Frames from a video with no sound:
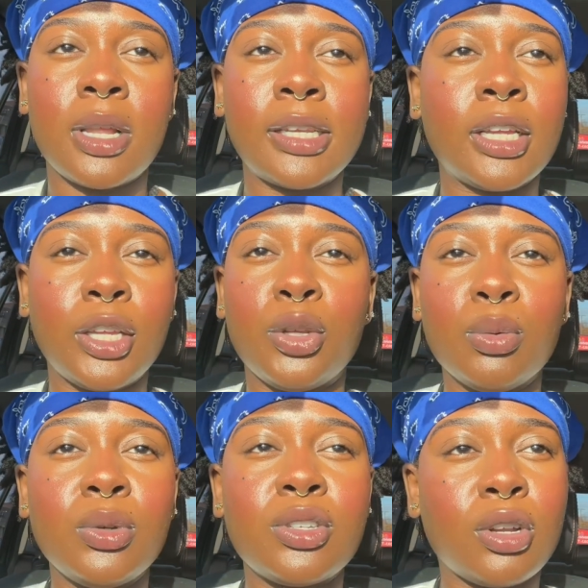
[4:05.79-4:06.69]
And
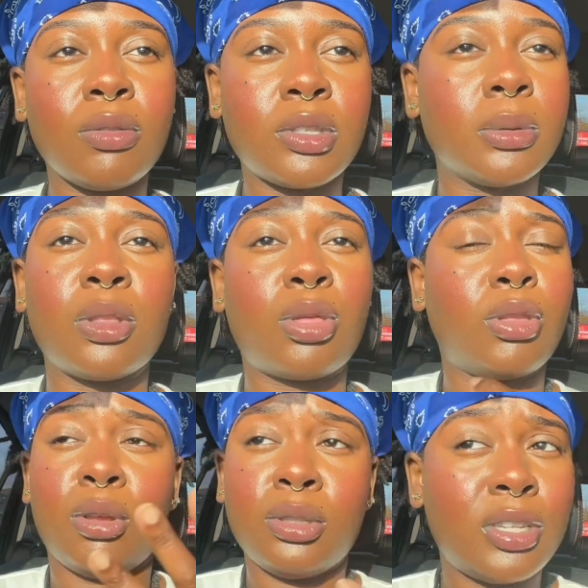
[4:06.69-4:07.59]
you deserve to
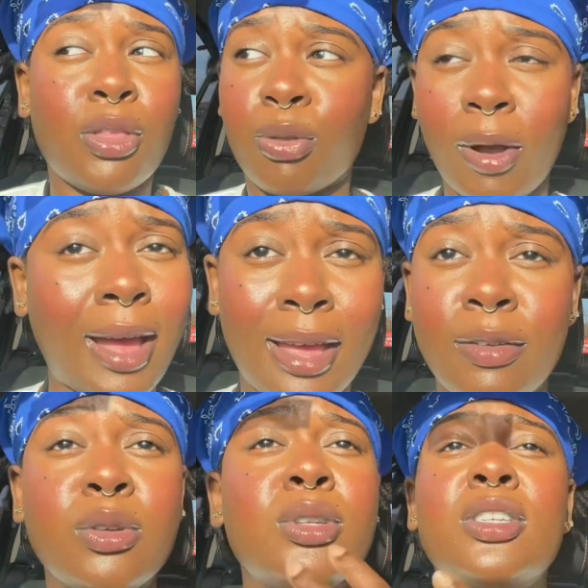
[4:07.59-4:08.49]

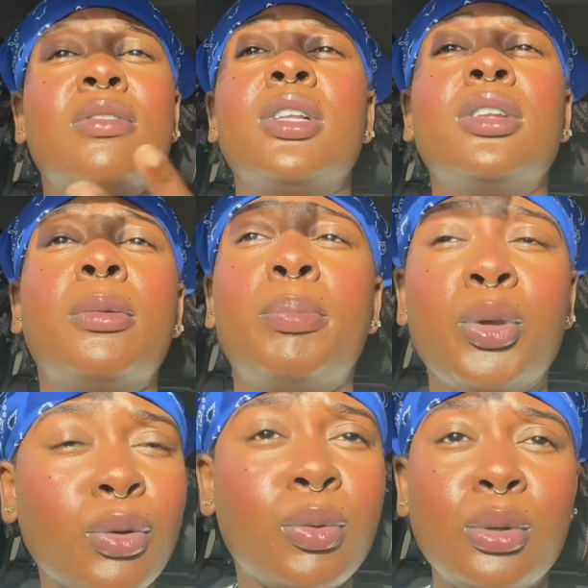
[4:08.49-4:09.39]
thrive. You deserve to look
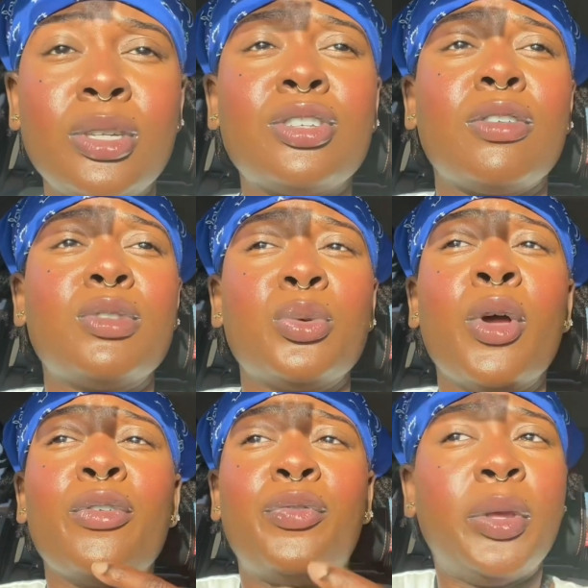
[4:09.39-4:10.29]
beautiful. You deserve to
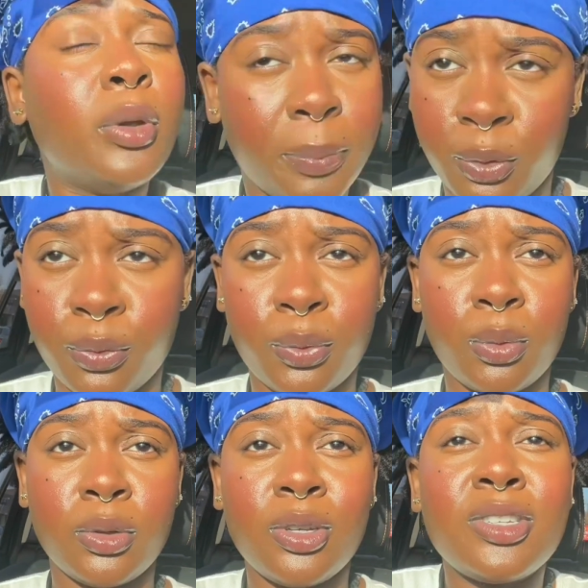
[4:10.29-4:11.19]
feel
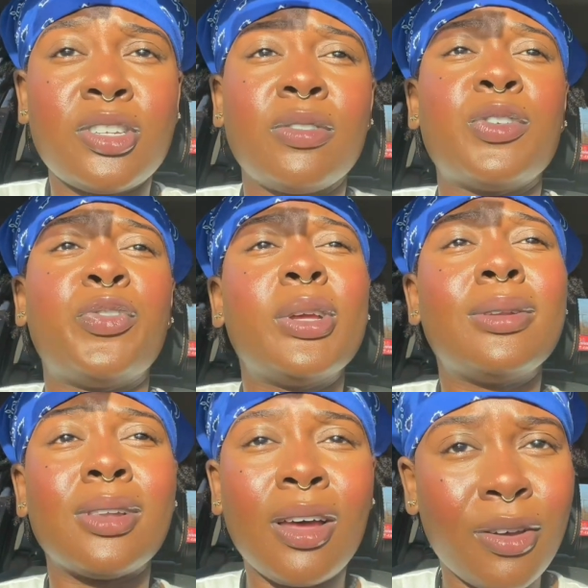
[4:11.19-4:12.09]
beautiful. You deserve to feel
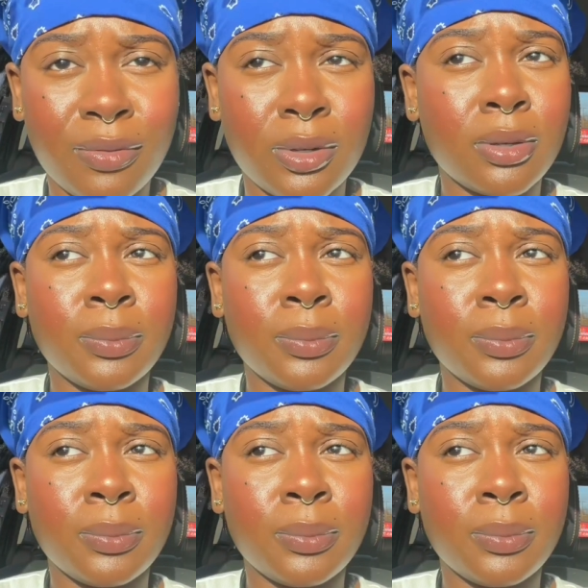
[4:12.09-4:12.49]
loved.